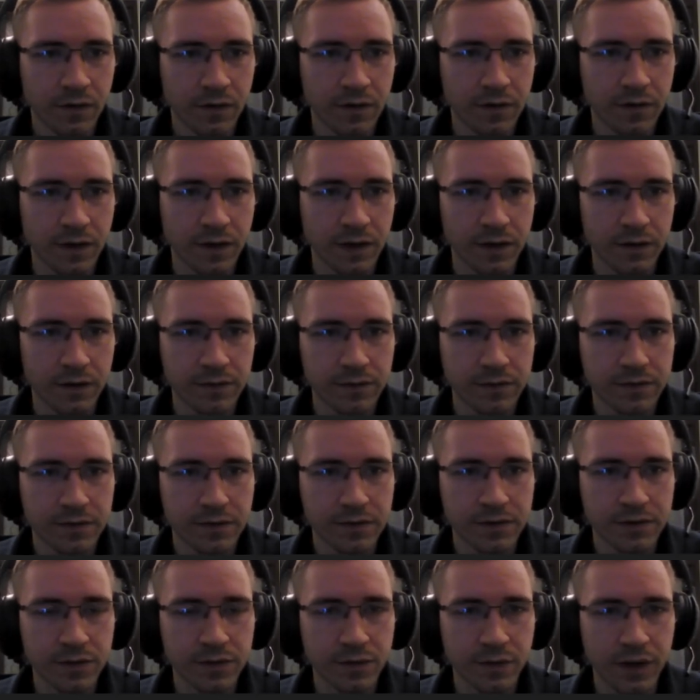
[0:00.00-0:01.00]
okay,
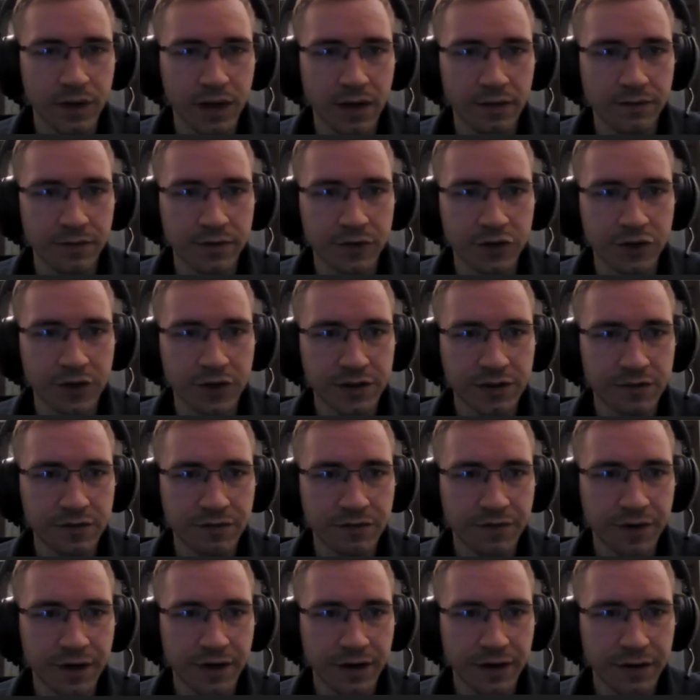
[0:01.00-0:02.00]
so we have the JSON
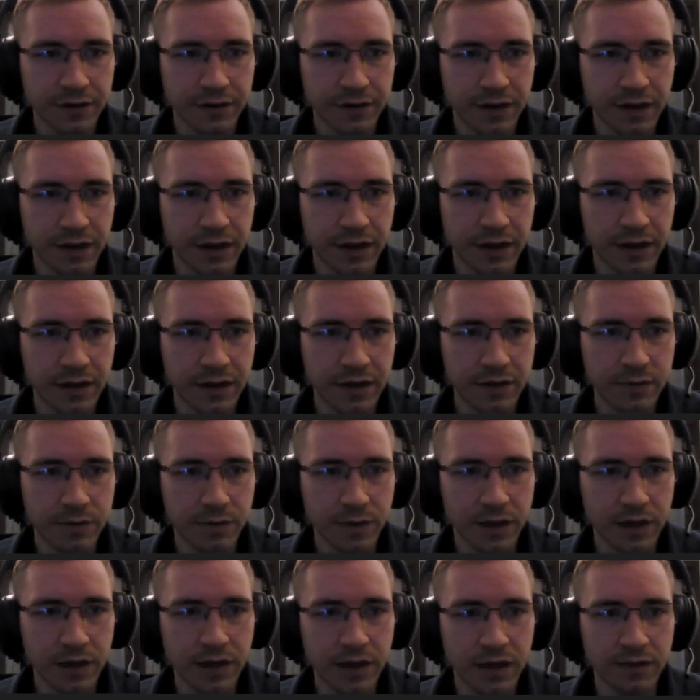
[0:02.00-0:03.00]
file and
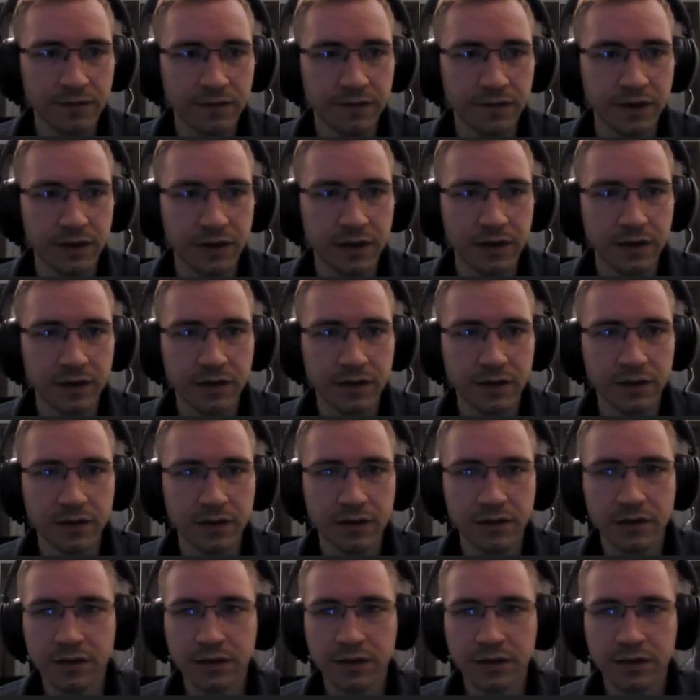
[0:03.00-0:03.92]
we have the